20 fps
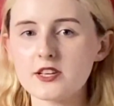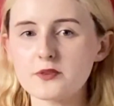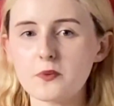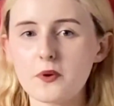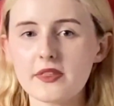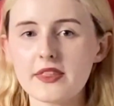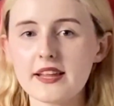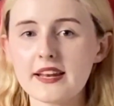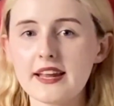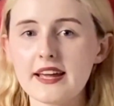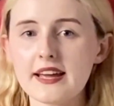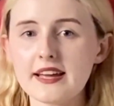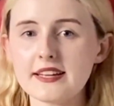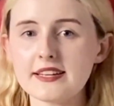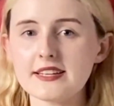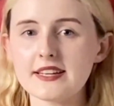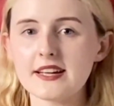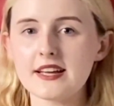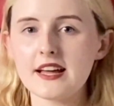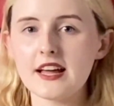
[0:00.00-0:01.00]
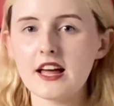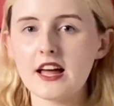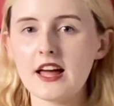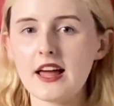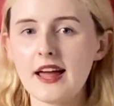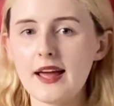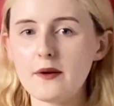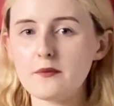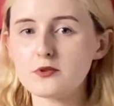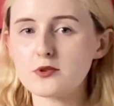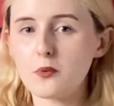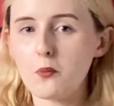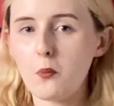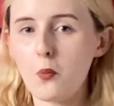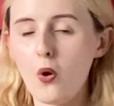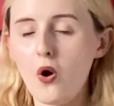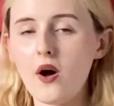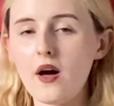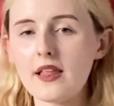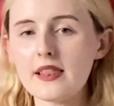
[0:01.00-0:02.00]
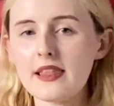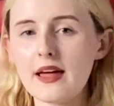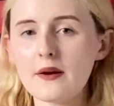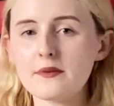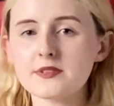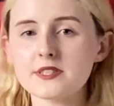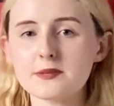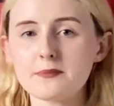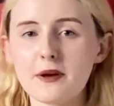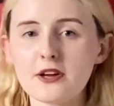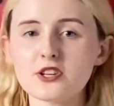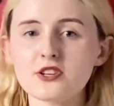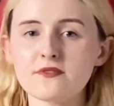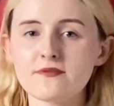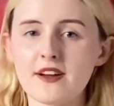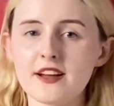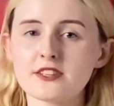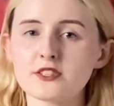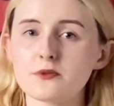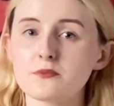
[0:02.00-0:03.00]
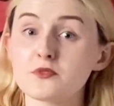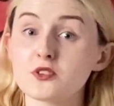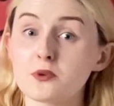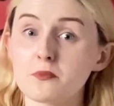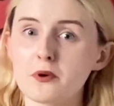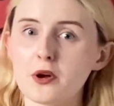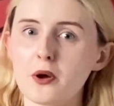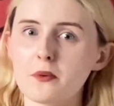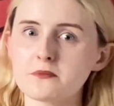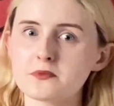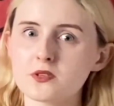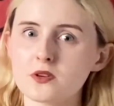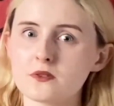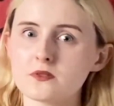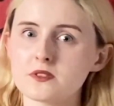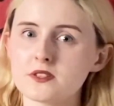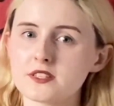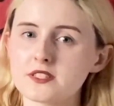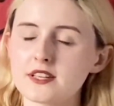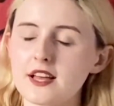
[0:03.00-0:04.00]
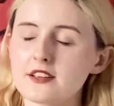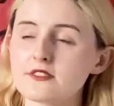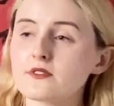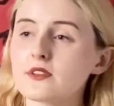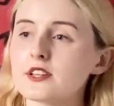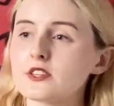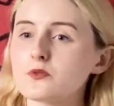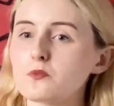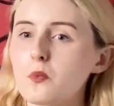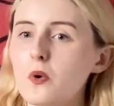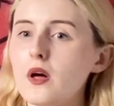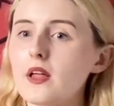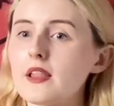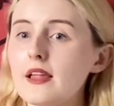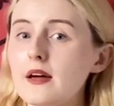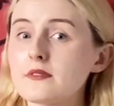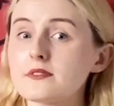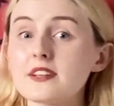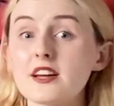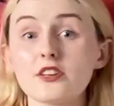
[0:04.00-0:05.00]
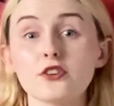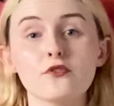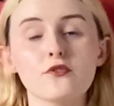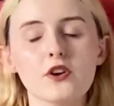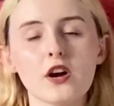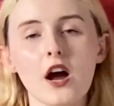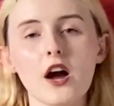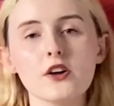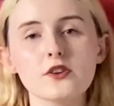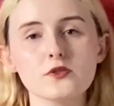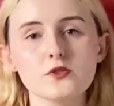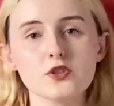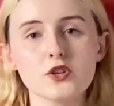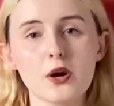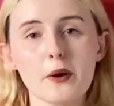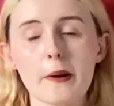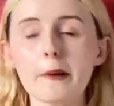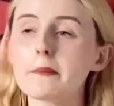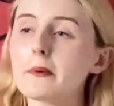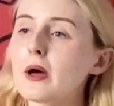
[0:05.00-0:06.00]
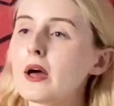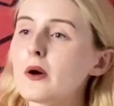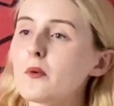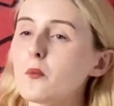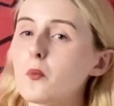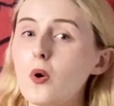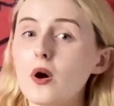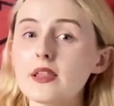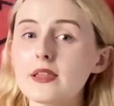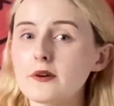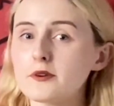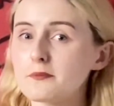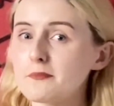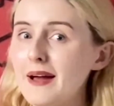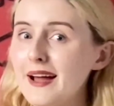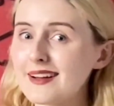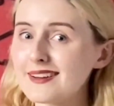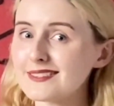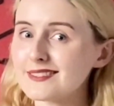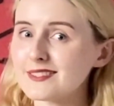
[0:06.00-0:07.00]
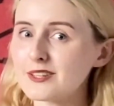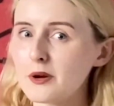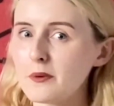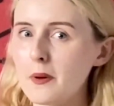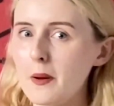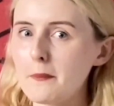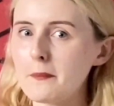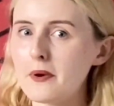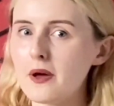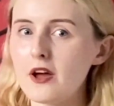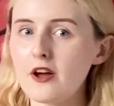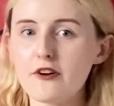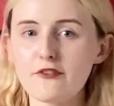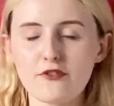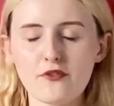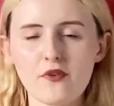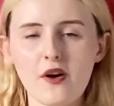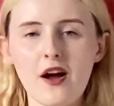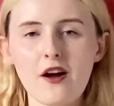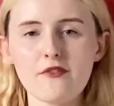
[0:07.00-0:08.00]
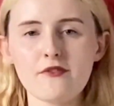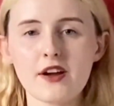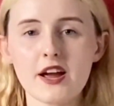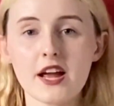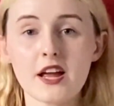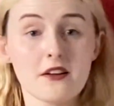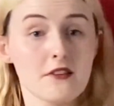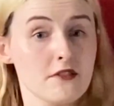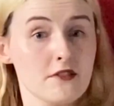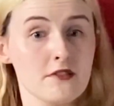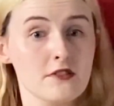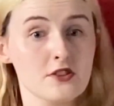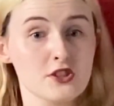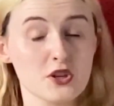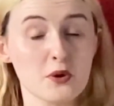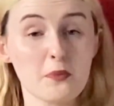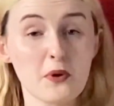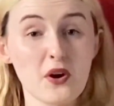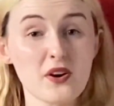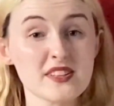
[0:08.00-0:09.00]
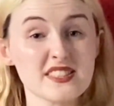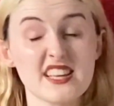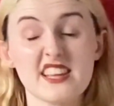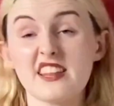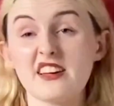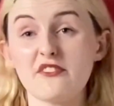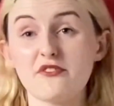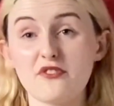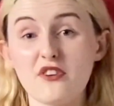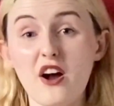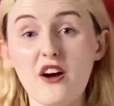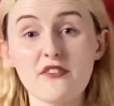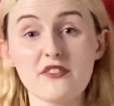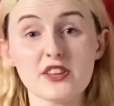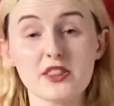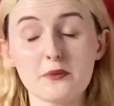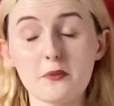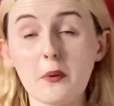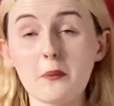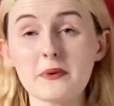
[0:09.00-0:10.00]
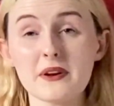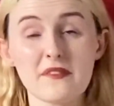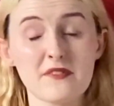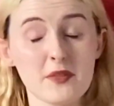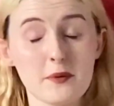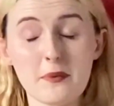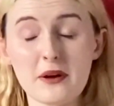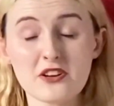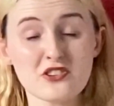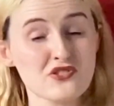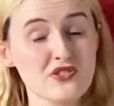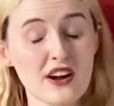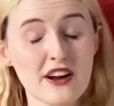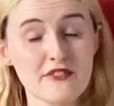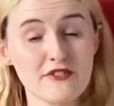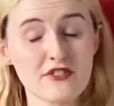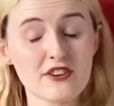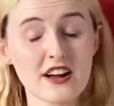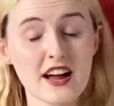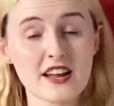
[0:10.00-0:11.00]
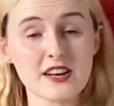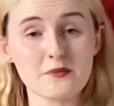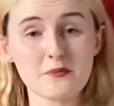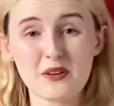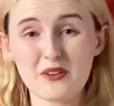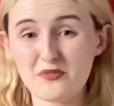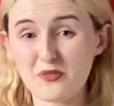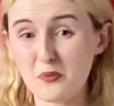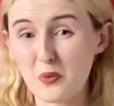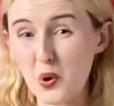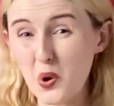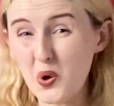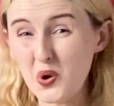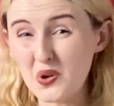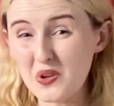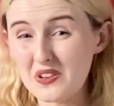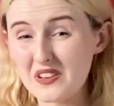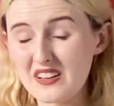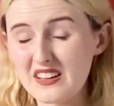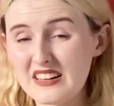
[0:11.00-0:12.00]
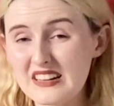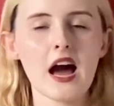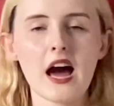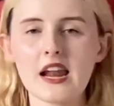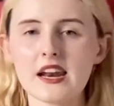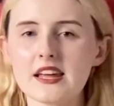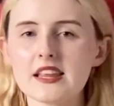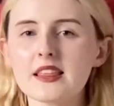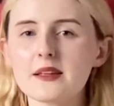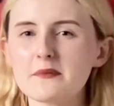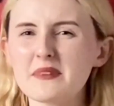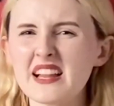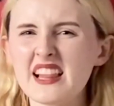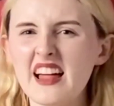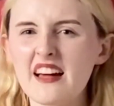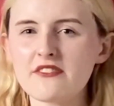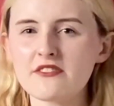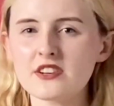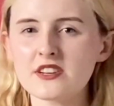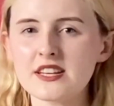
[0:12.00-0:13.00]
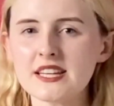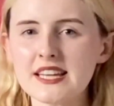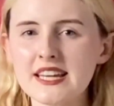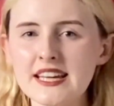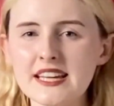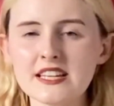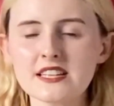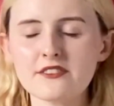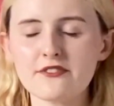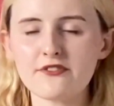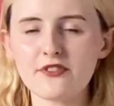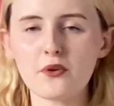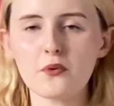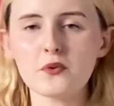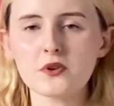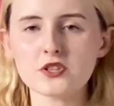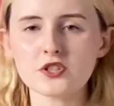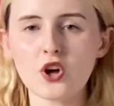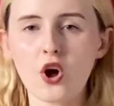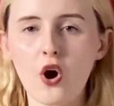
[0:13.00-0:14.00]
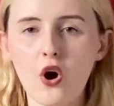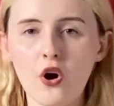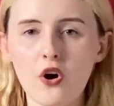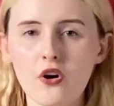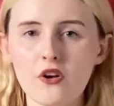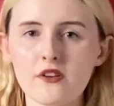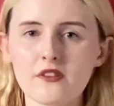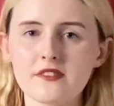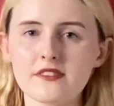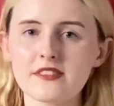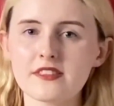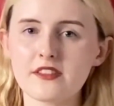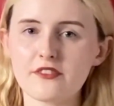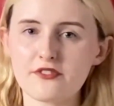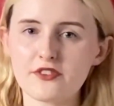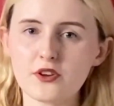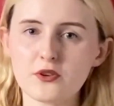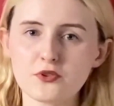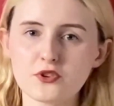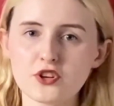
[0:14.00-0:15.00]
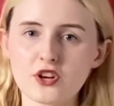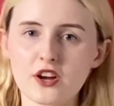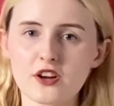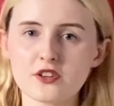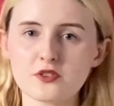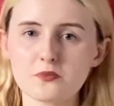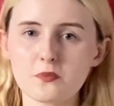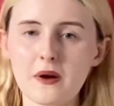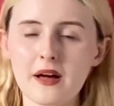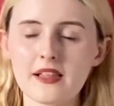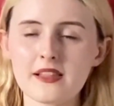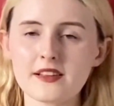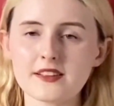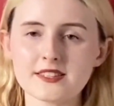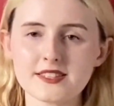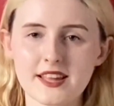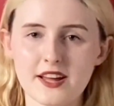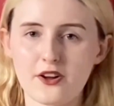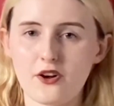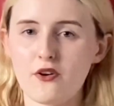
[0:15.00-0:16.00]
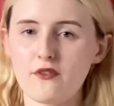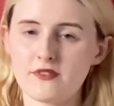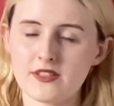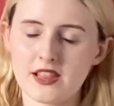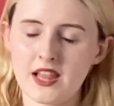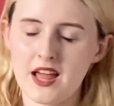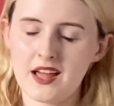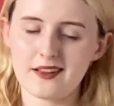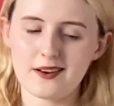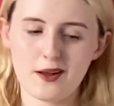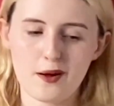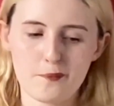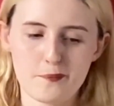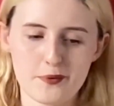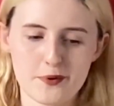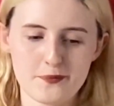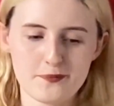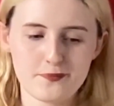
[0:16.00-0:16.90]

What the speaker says: is what they need. It was what allowed Sebastian Vettel to become so successful. It's what allowed Daniel Ricciardo to come up. What allowed Max to come up. Ferrari. To be honest, I think Ferrari at the moment have the best driver academy of them all. And I think McLaren need to focus on the future as well as their current lineup.